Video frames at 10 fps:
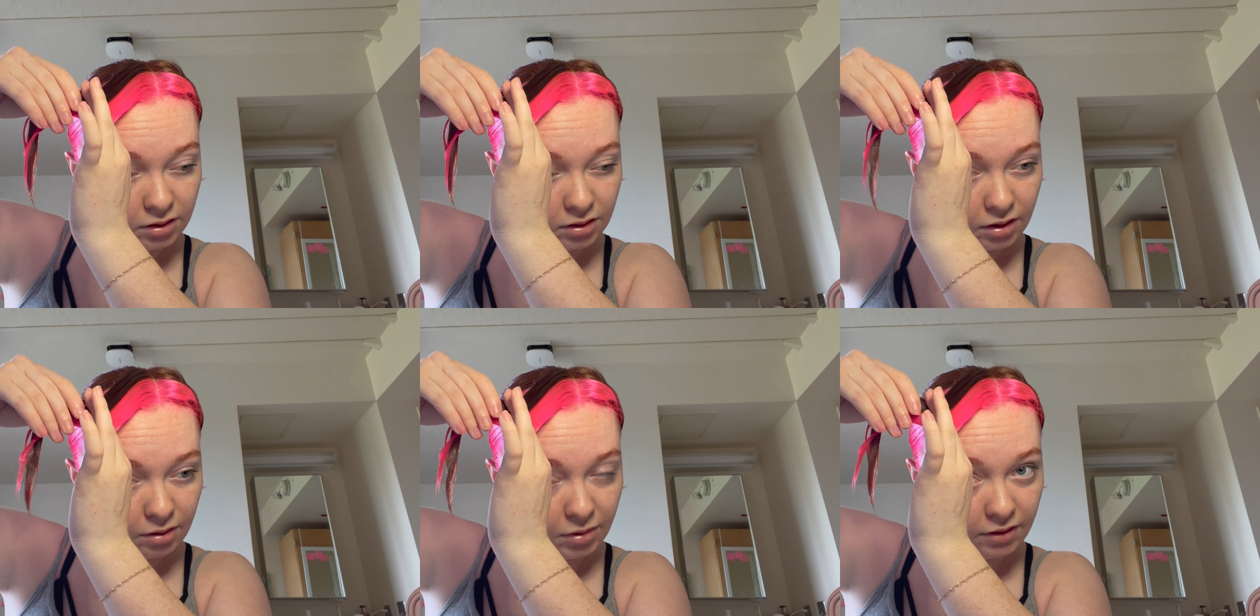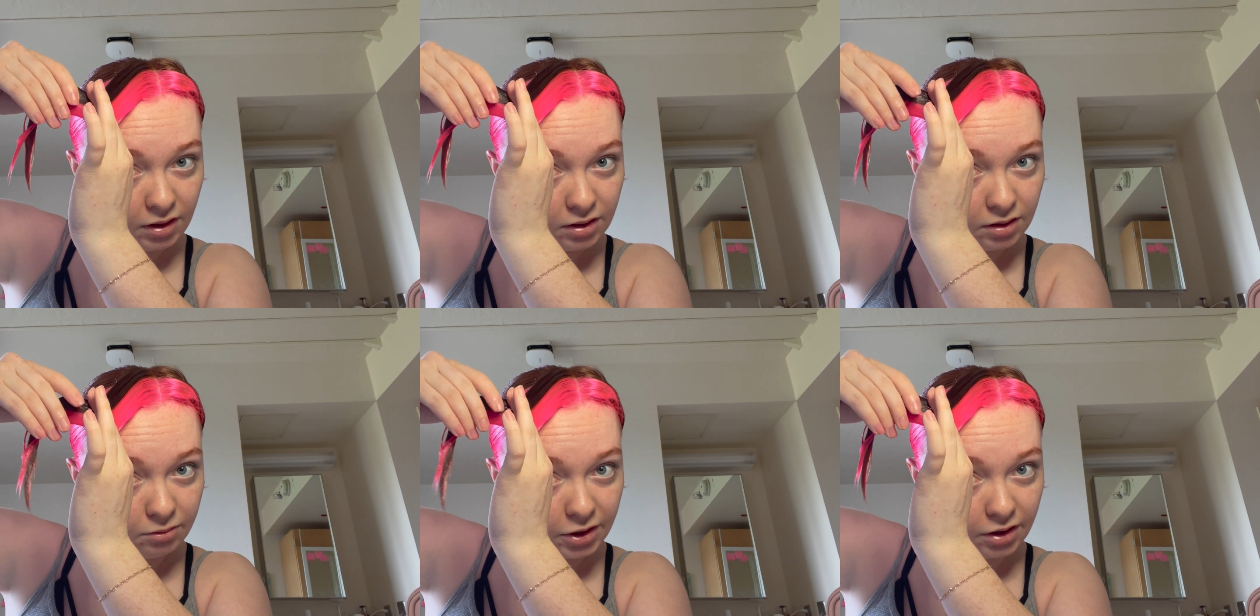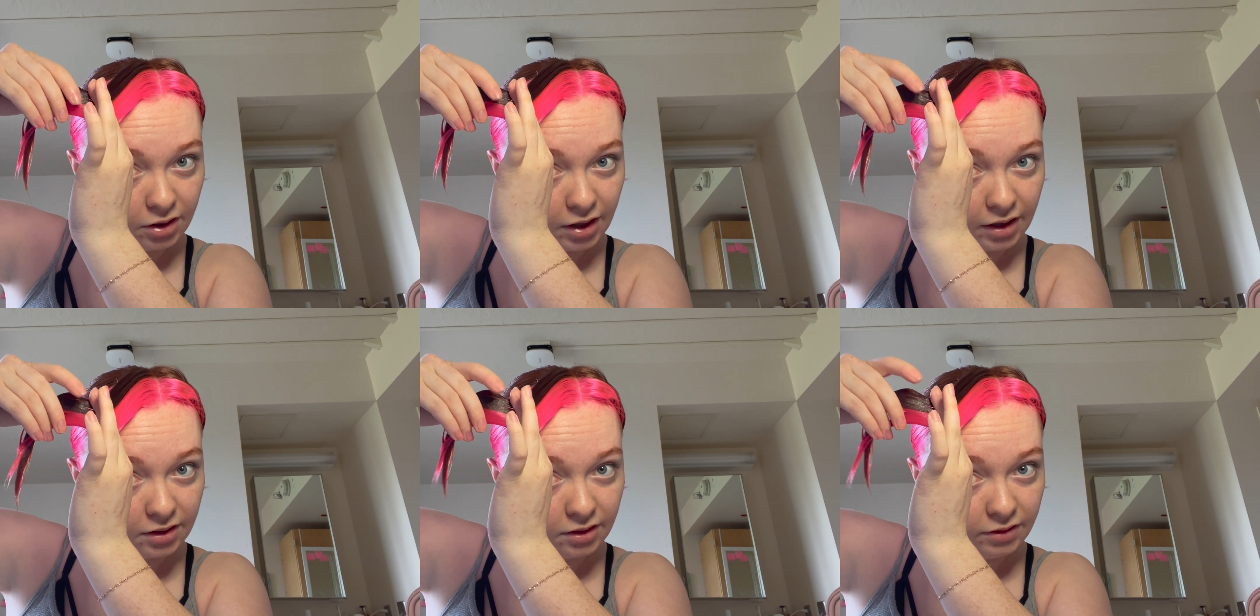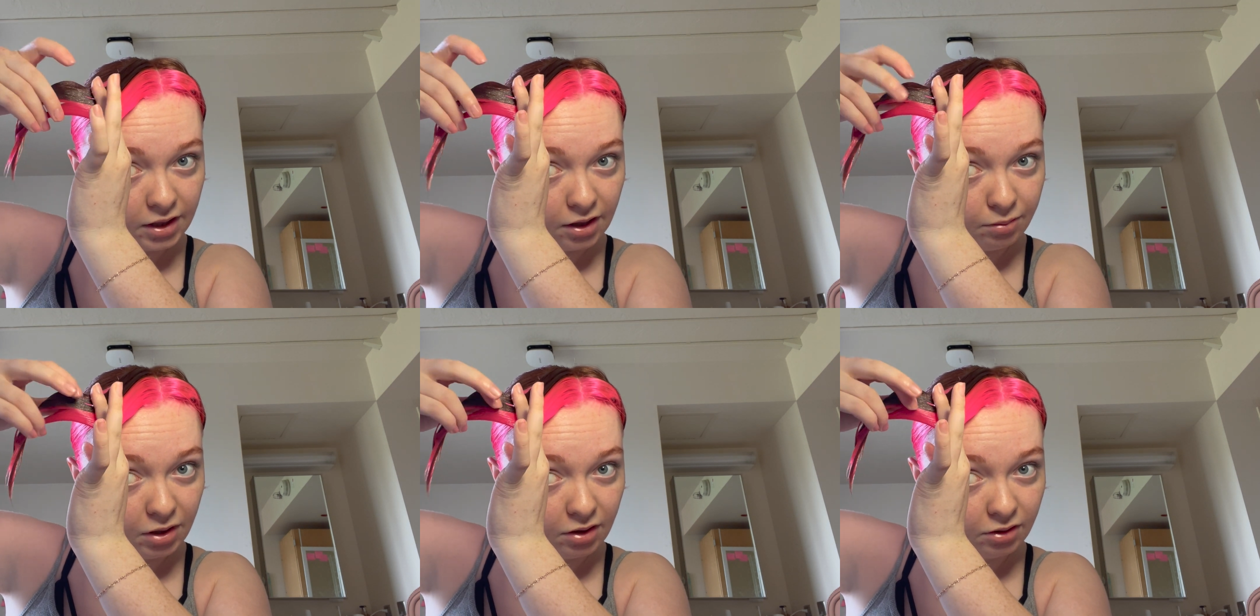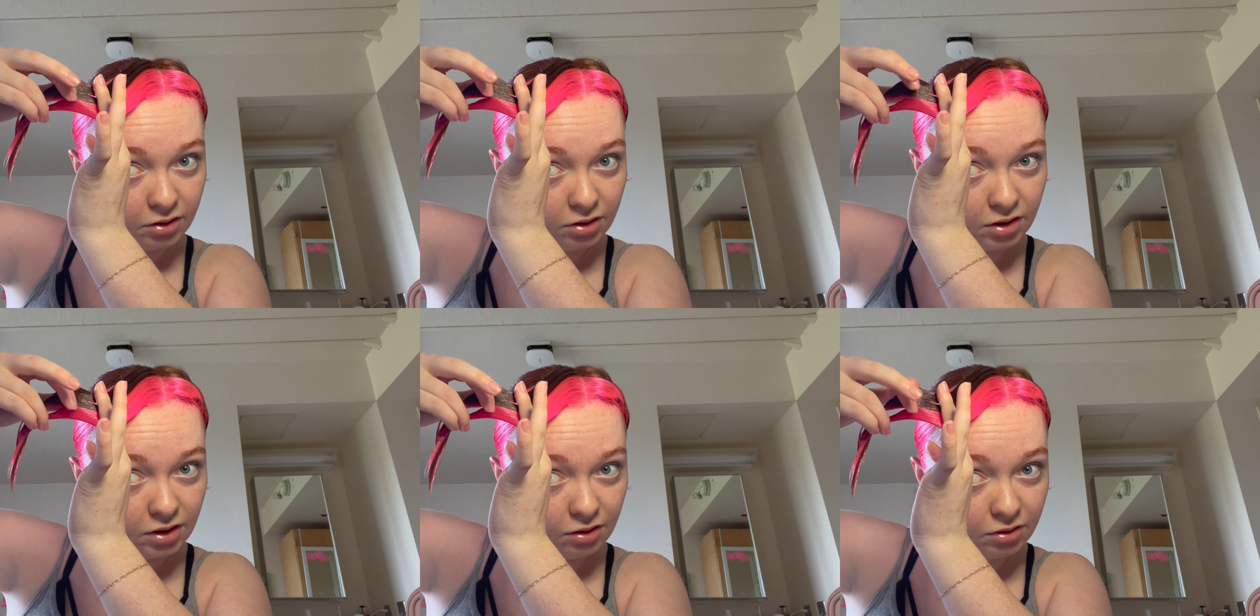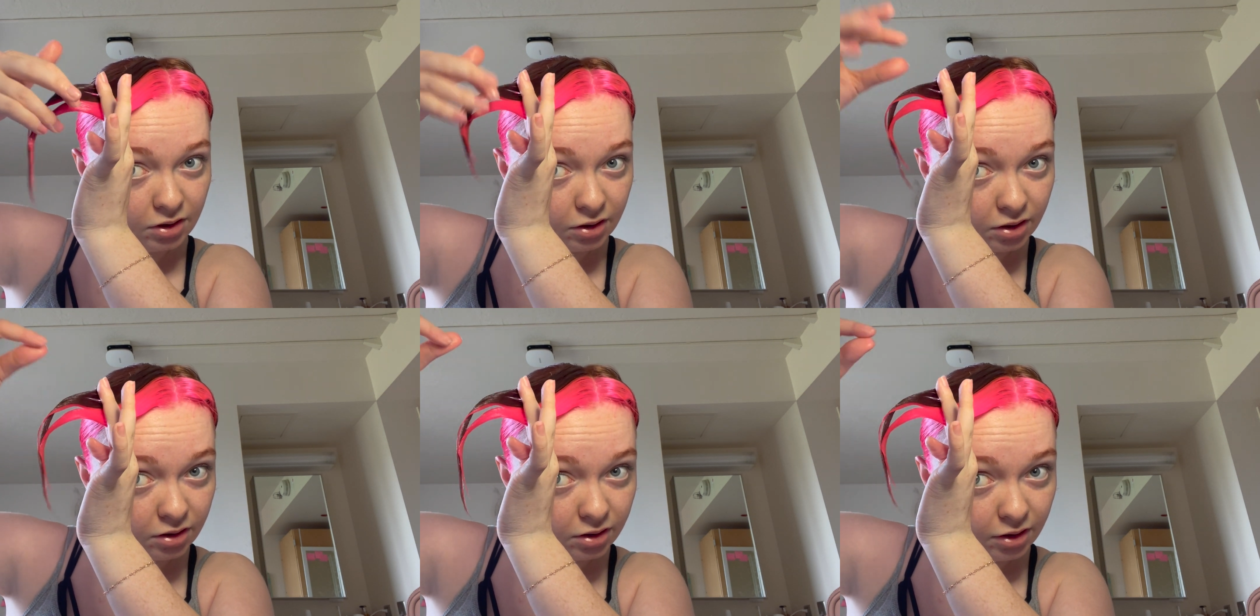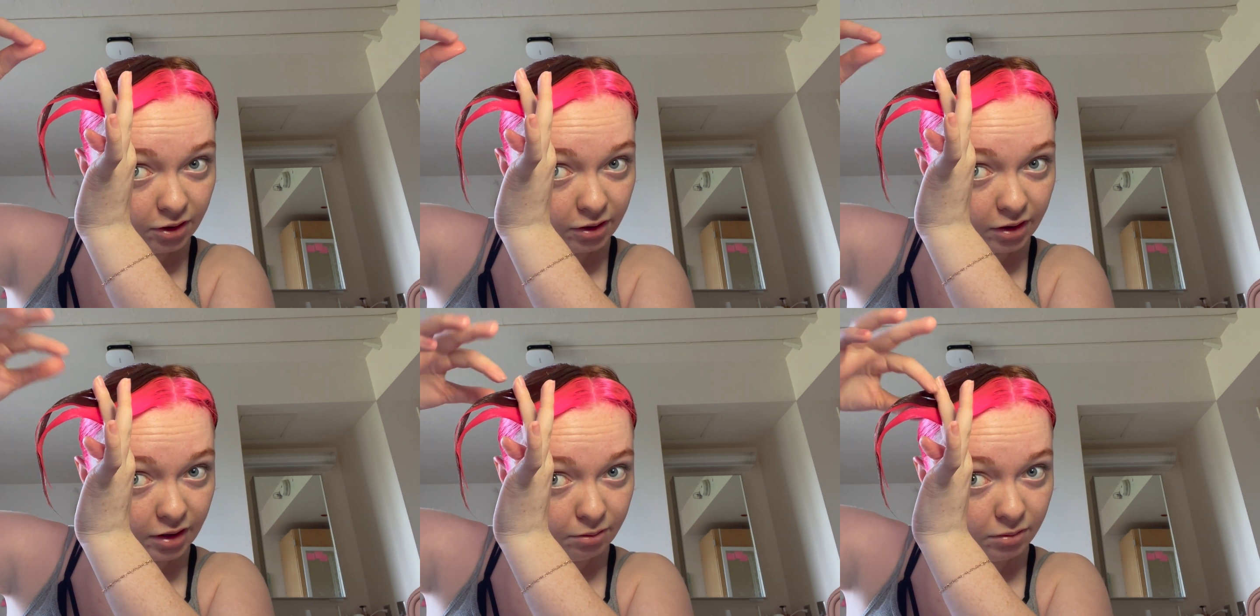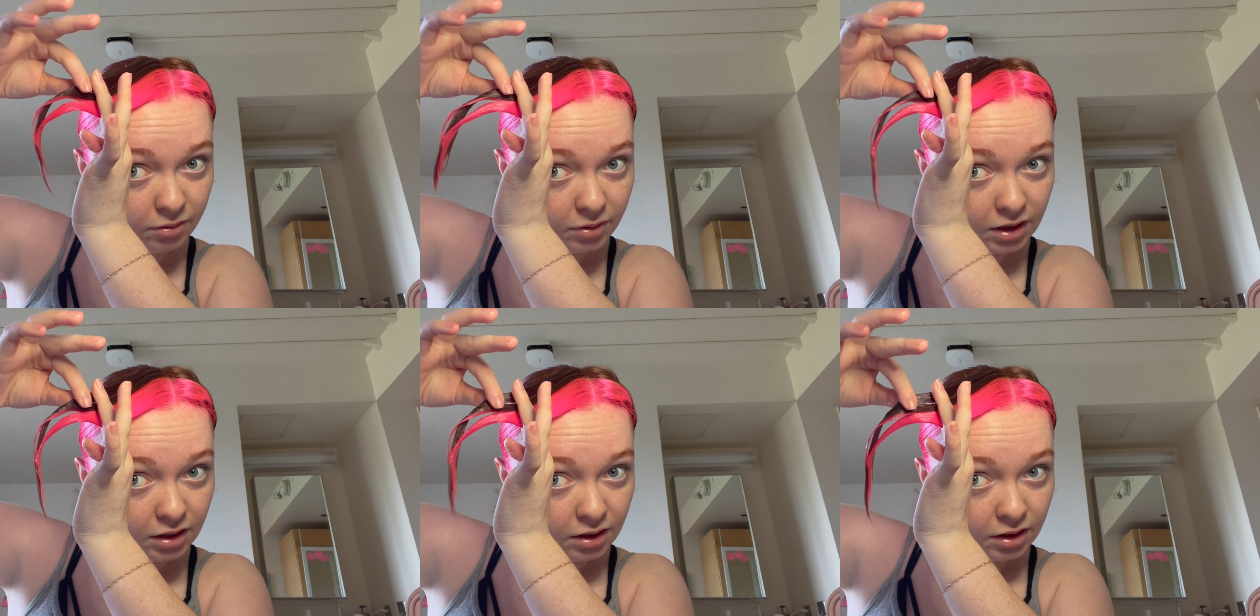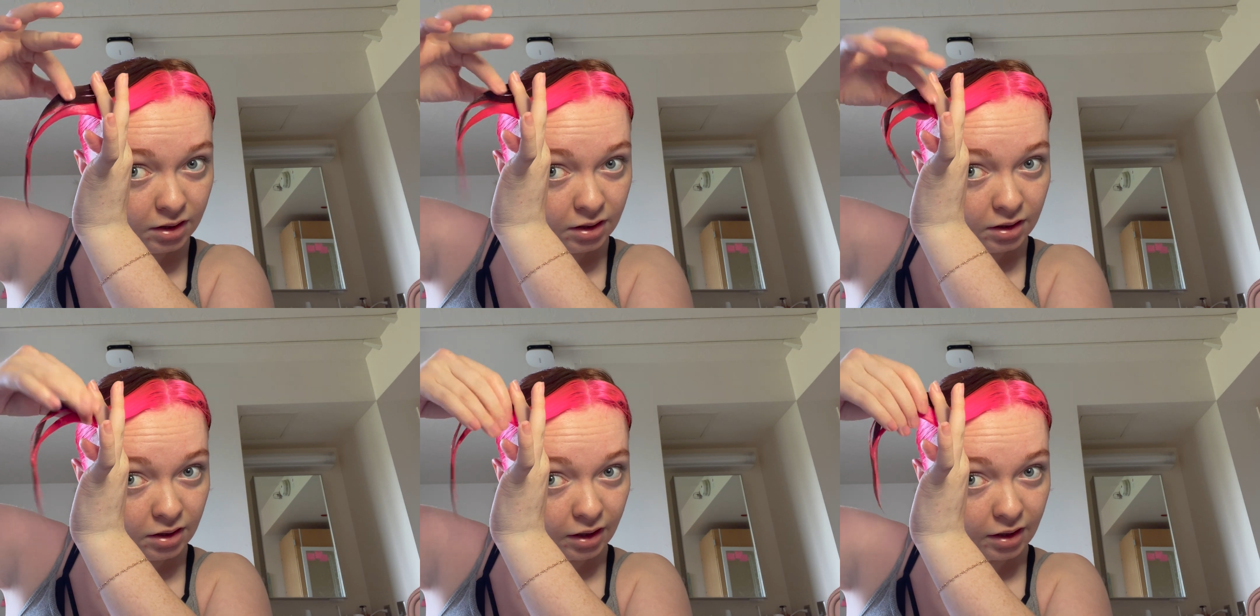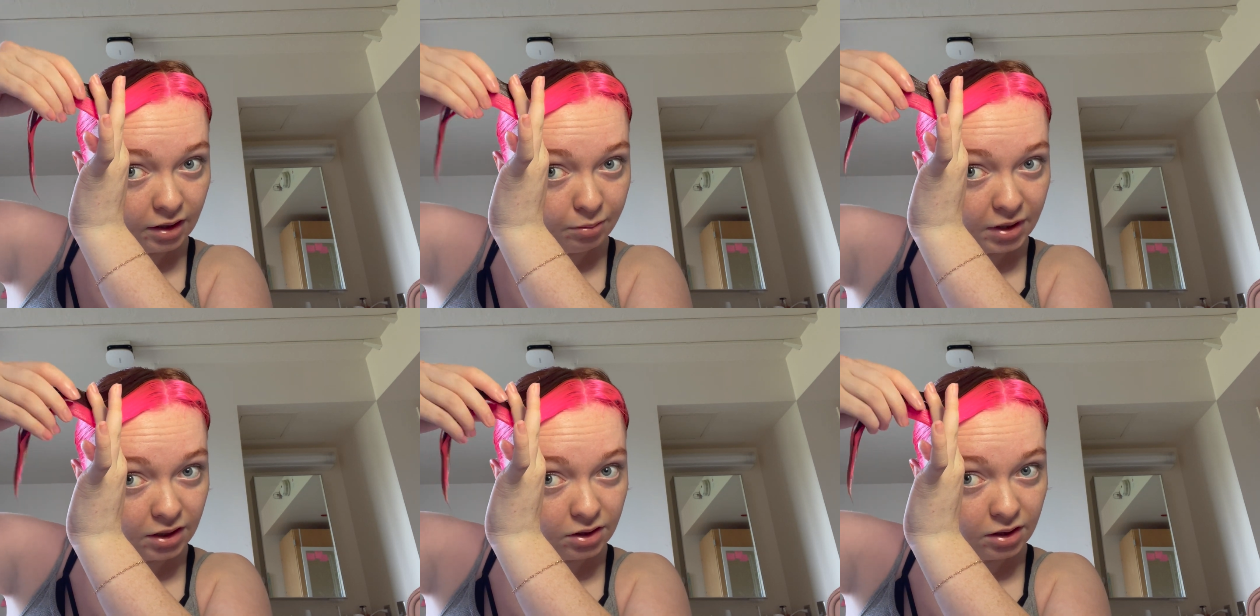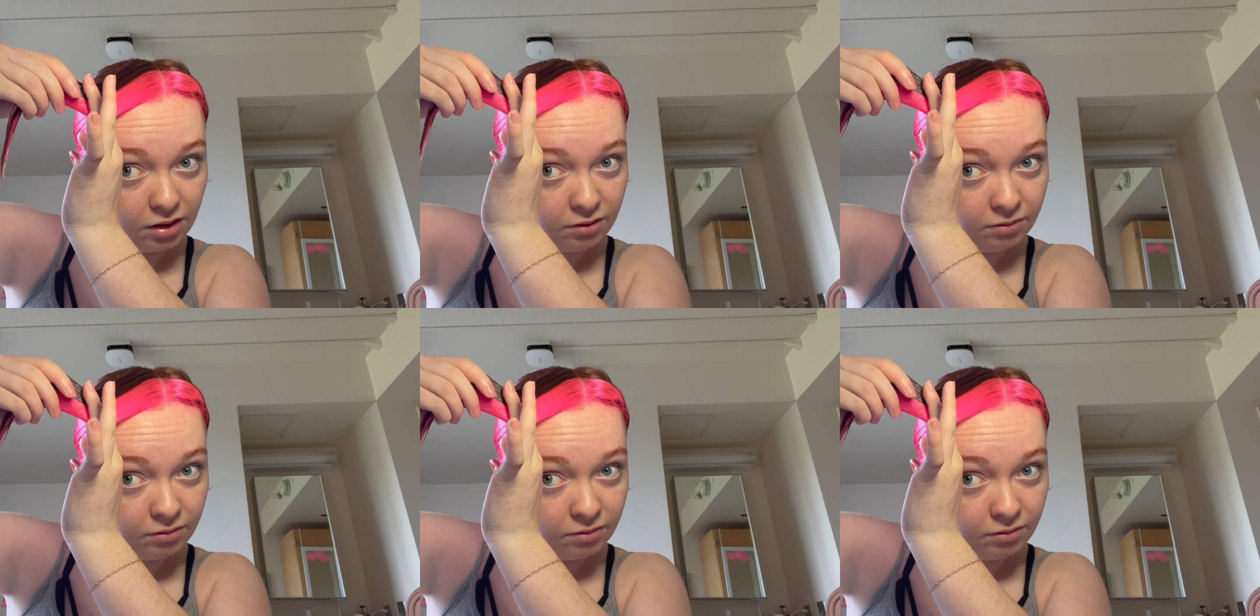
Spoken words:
I'm having some weird cracks over here, but you can also just use your thumb and kind of pinch and